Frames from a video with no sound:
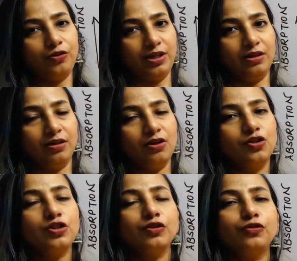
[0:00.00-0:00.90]
red.
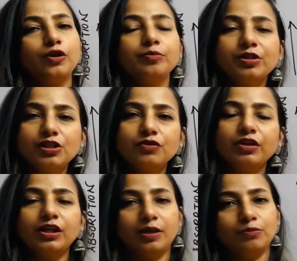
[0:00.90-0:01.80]
So from this
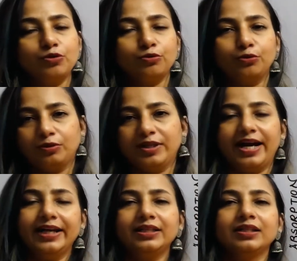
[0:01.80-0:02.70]
we come to know
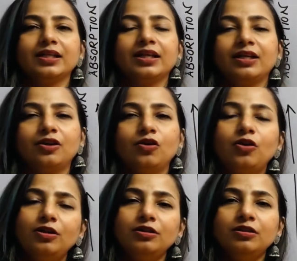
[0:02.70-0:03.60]
that
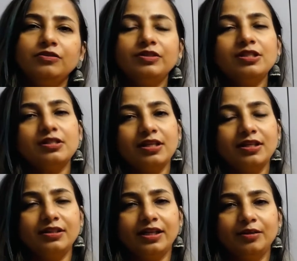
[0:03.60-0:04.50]
although we
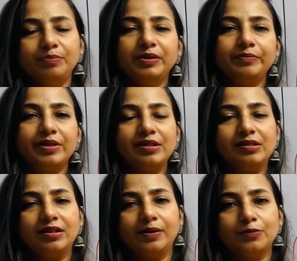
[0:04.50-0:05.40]
say that pigments,
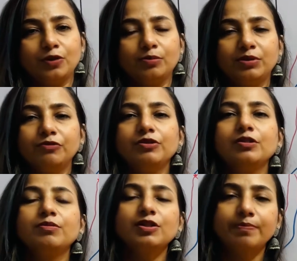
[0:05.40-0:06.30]
they absorb the
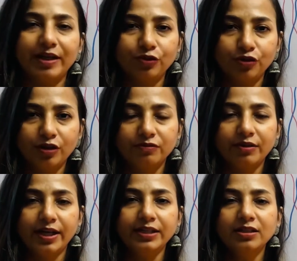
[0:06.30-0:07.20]
visible spectra of
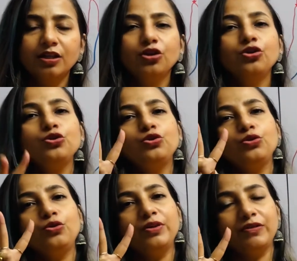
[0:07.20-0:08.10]
light,
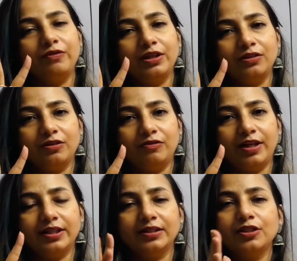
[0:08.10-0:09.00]
two wavelength of
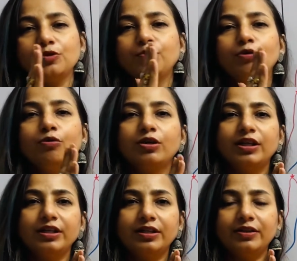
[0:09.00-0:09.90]
light, that is blue
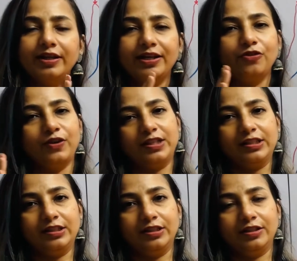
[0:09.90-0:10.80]
color and red
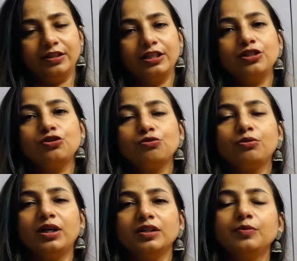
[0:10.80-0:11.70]
color, these two
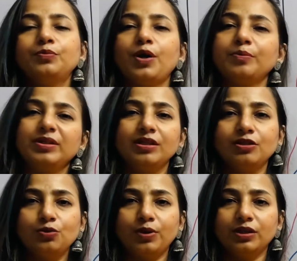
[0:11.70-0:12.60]
are the
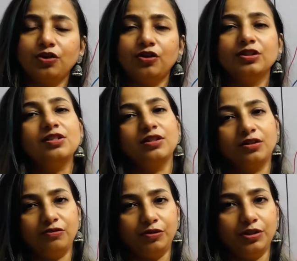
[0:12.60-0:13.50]
prominent one or the
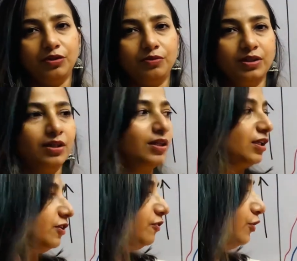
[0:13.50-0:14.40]
significant one. If you